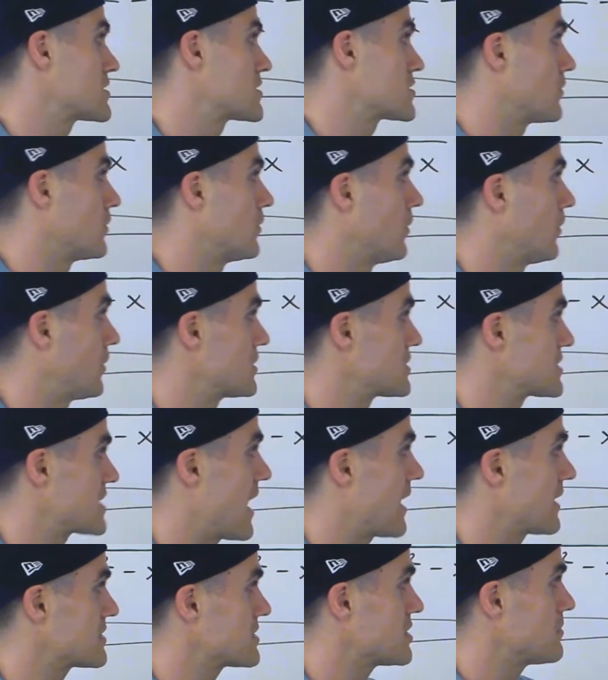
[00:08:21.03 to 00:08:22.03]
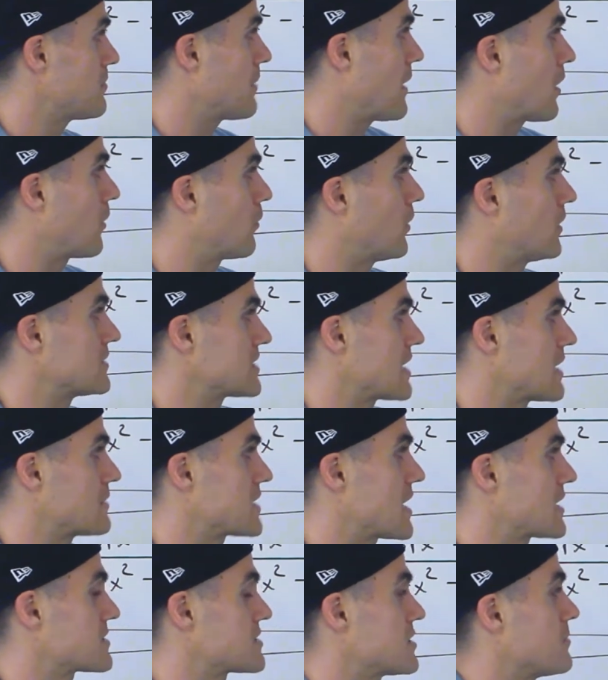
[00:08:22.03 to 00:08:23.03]
So notice x to the power 1 times
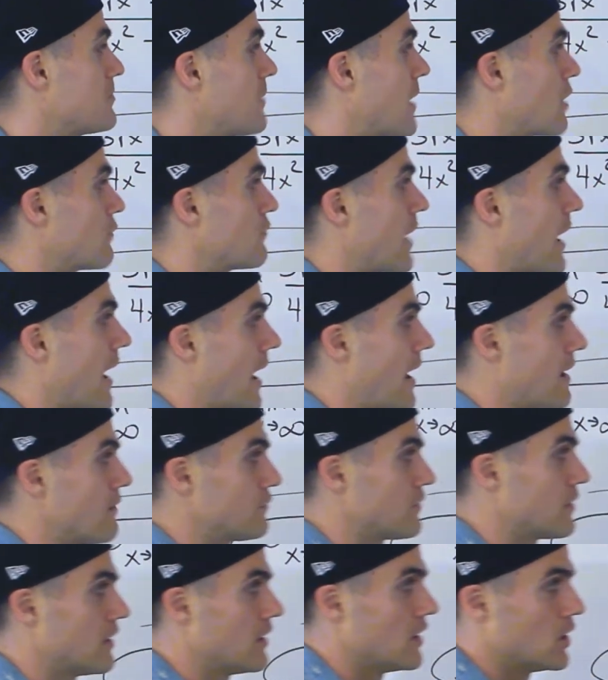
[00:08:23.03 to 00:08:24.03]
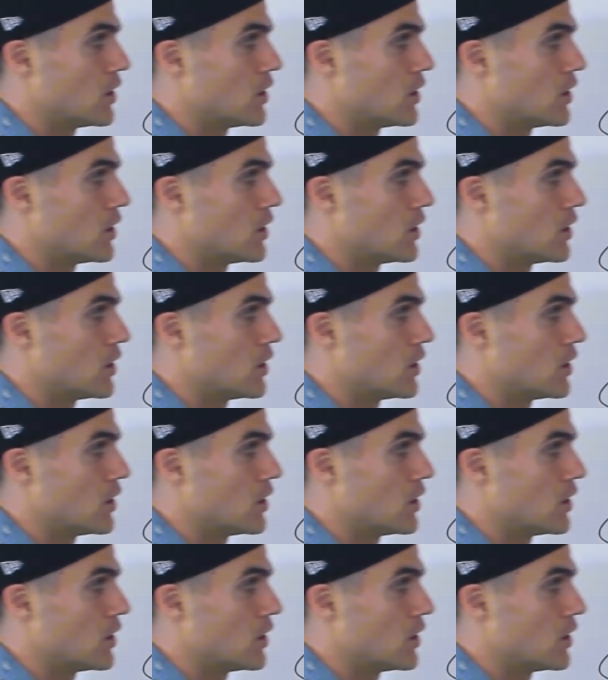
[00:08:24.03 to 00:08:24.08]
x to the power of a half.